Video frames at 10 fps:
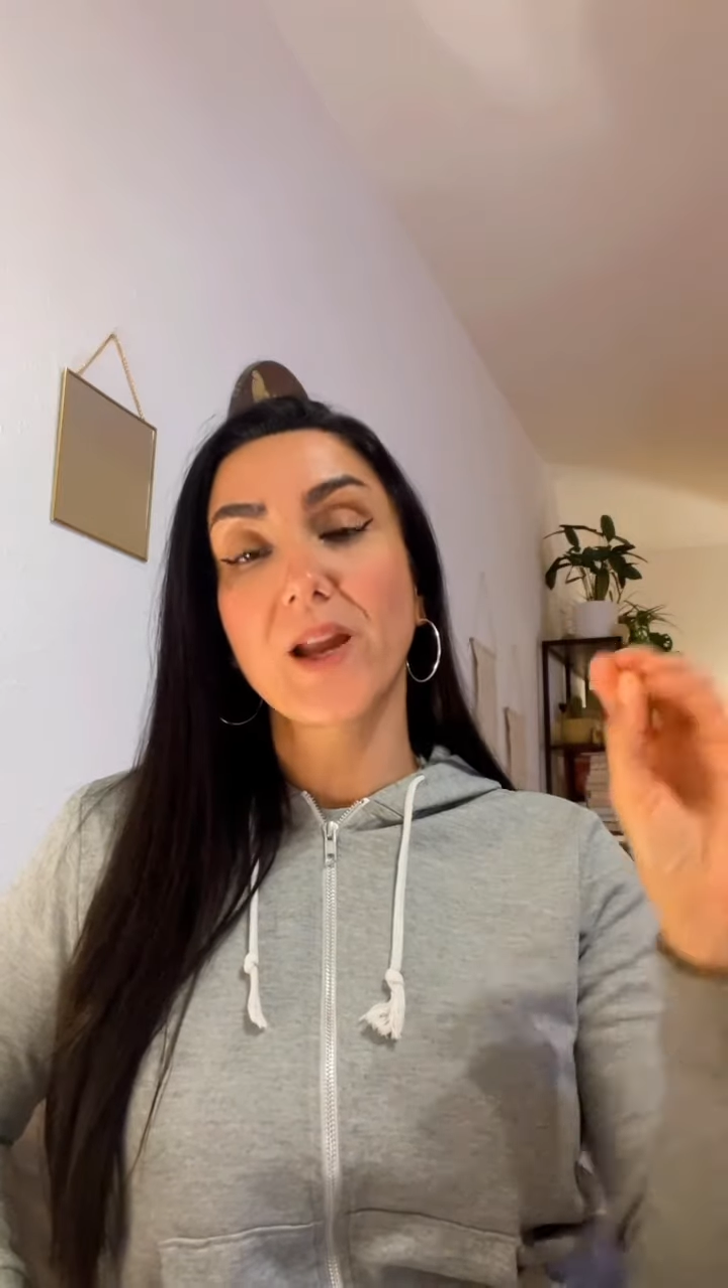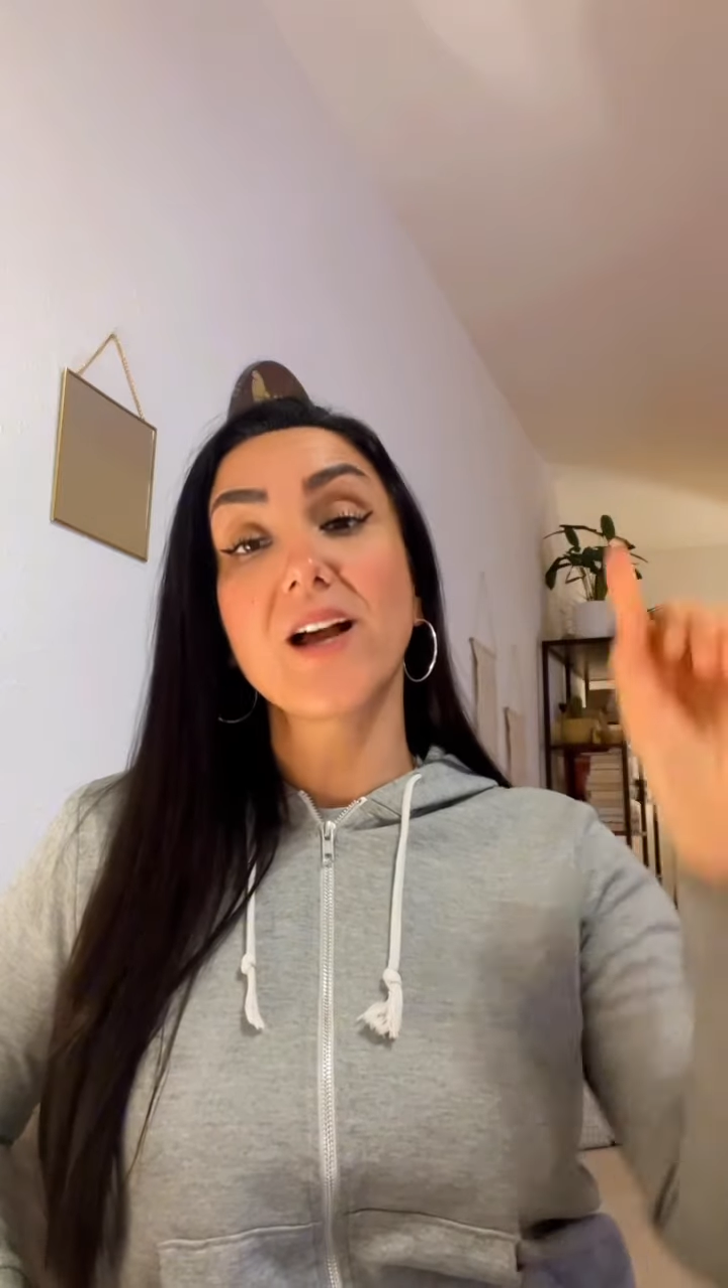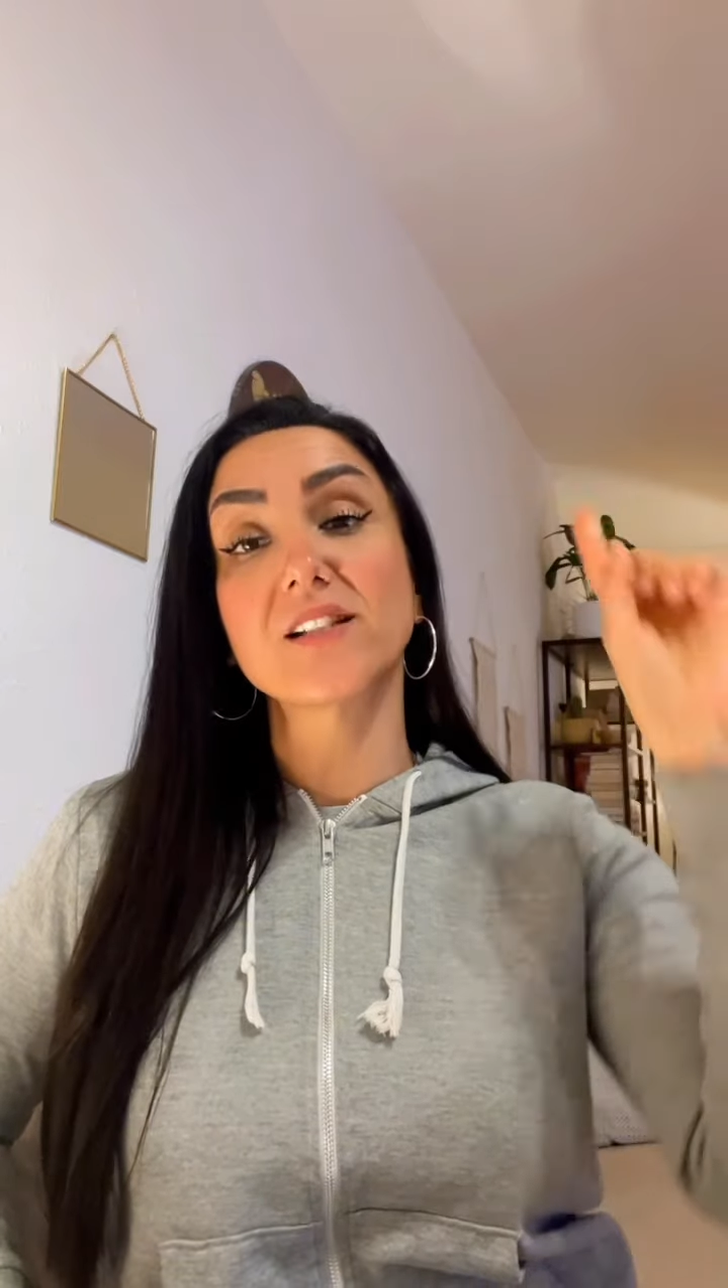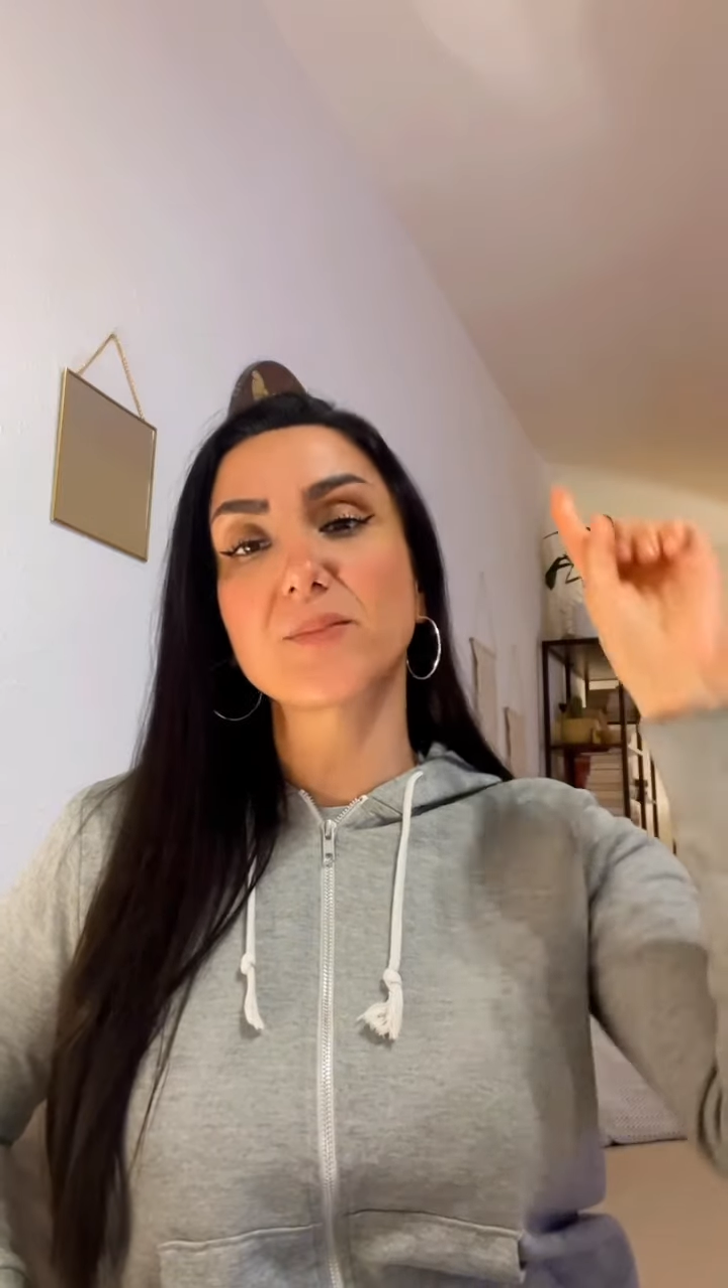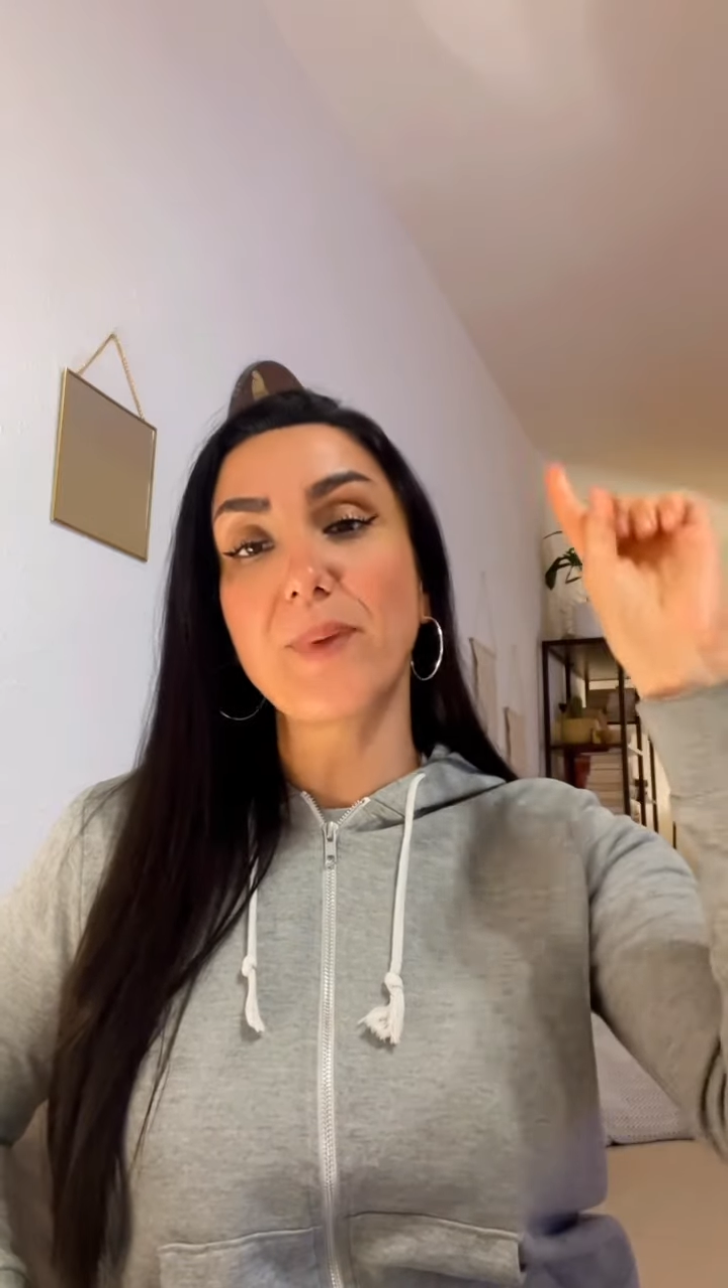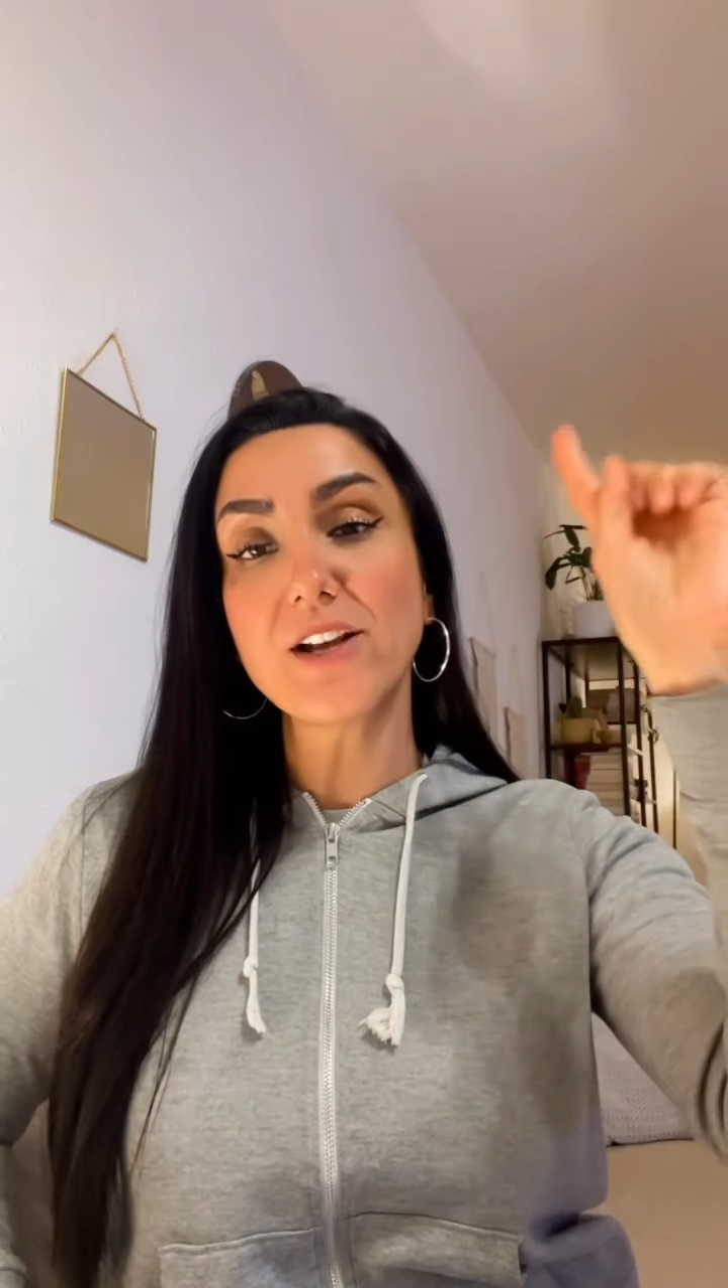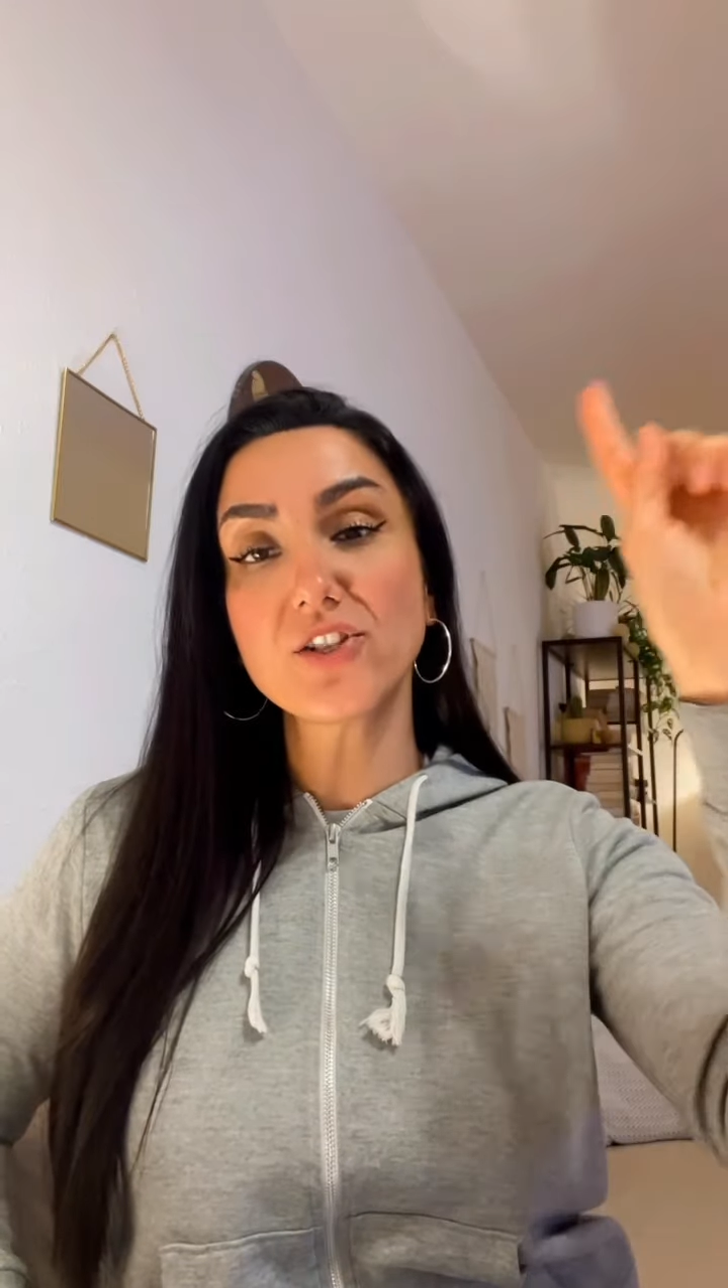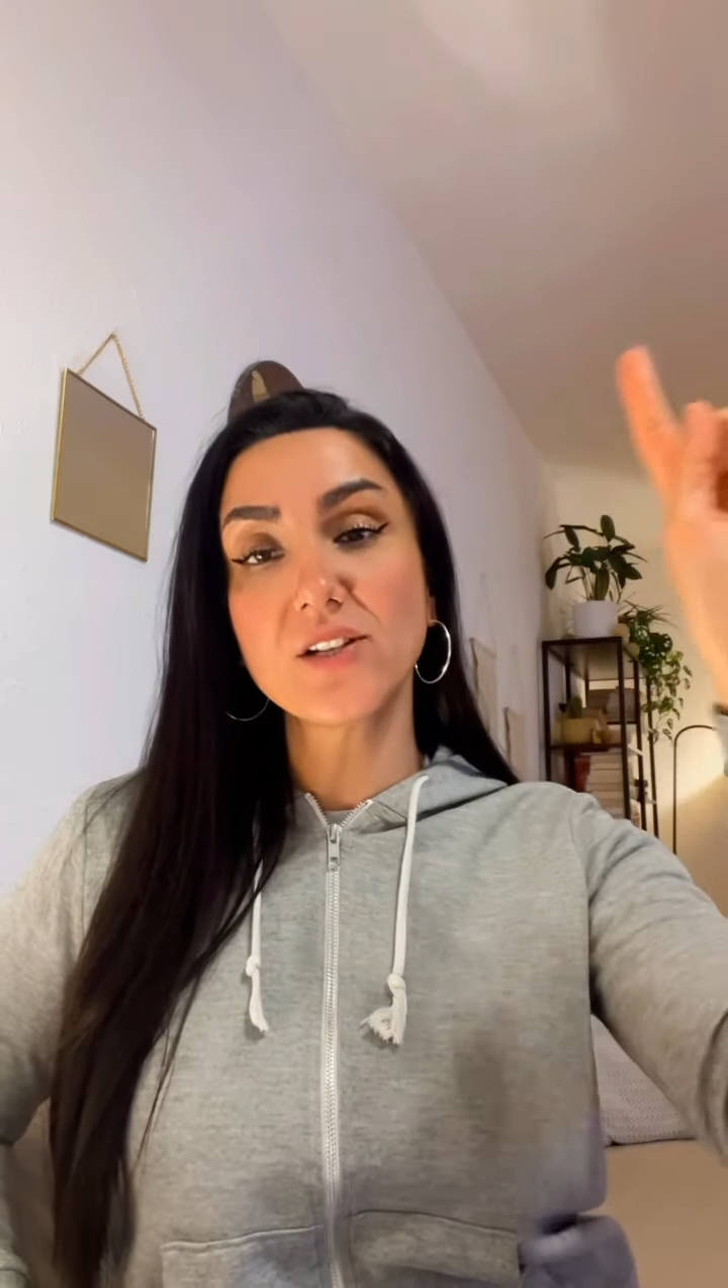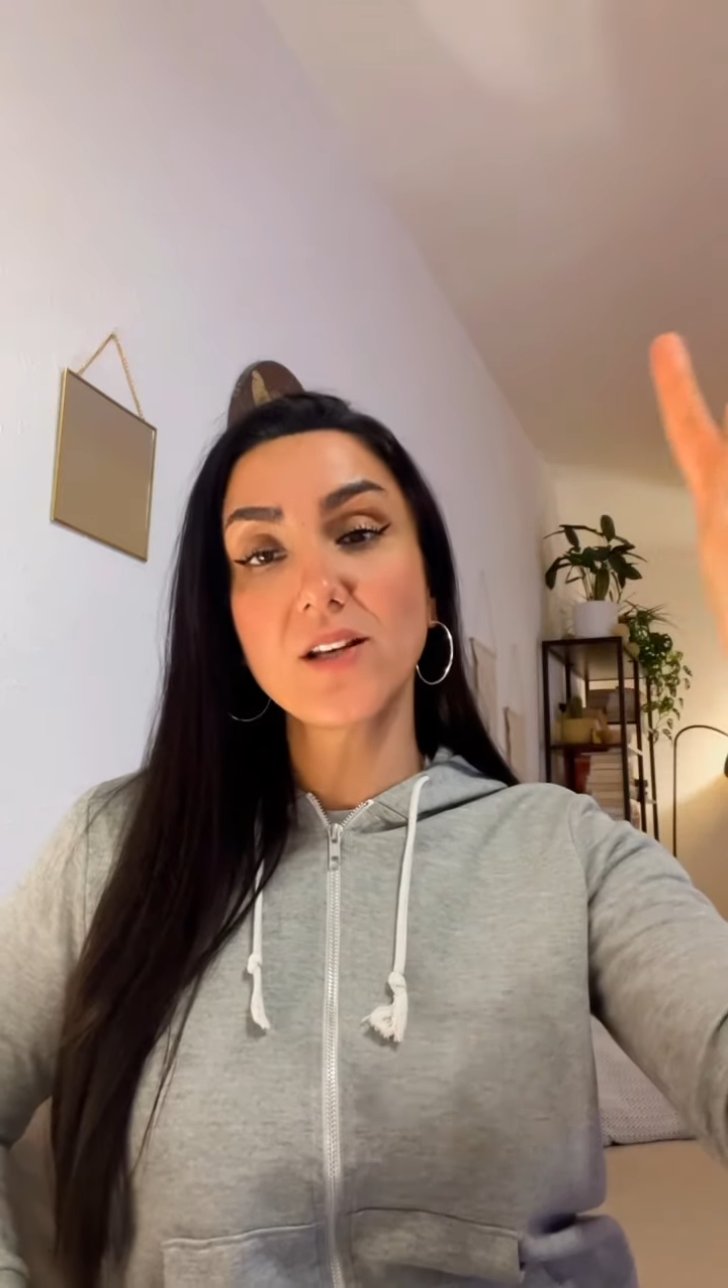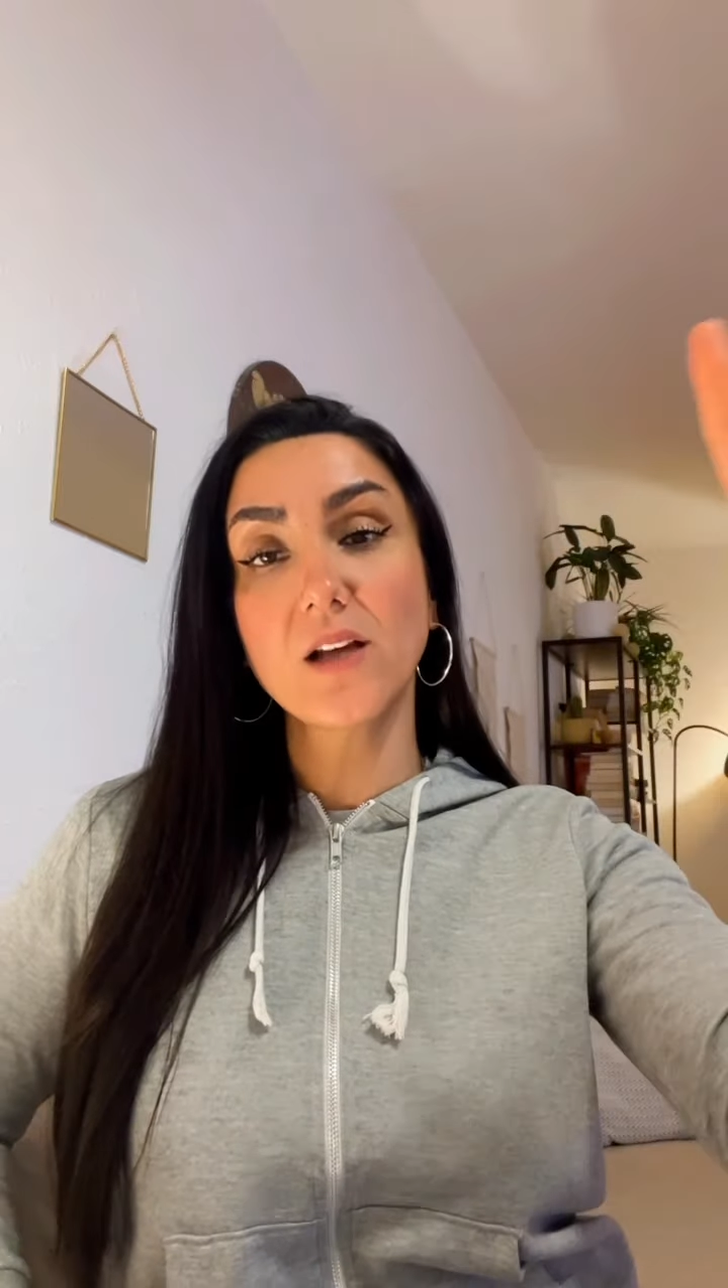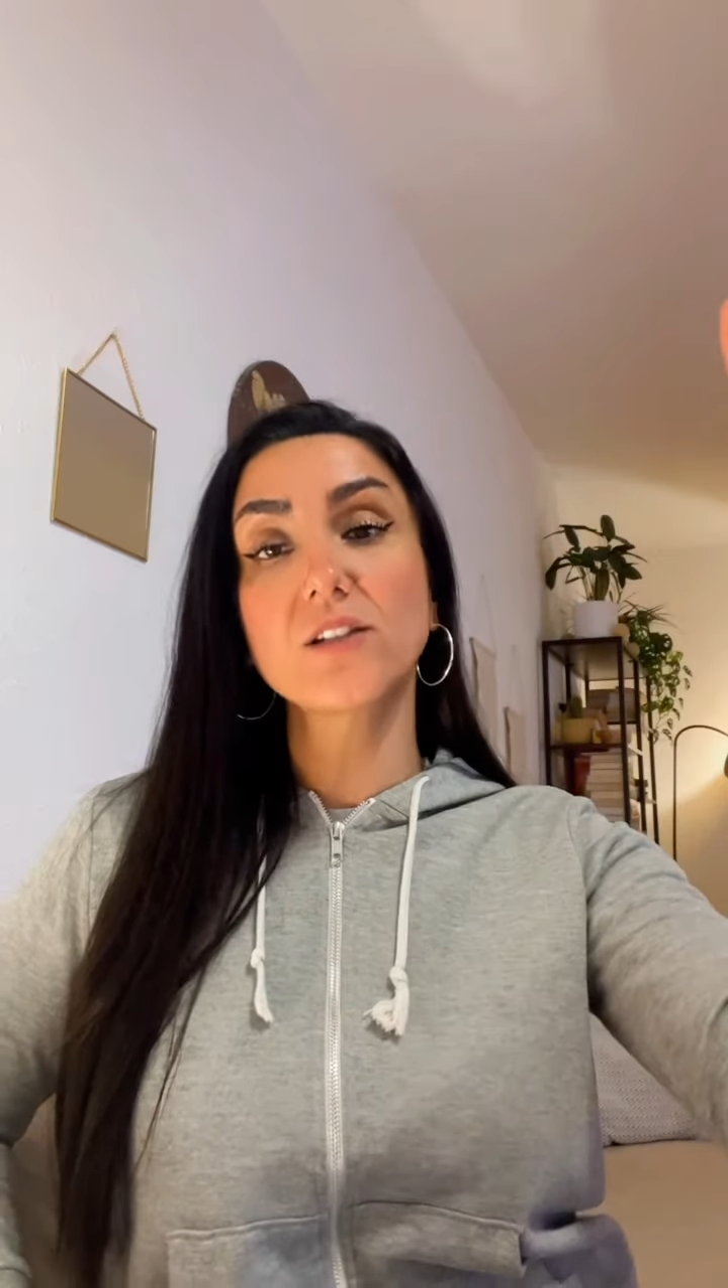especially not a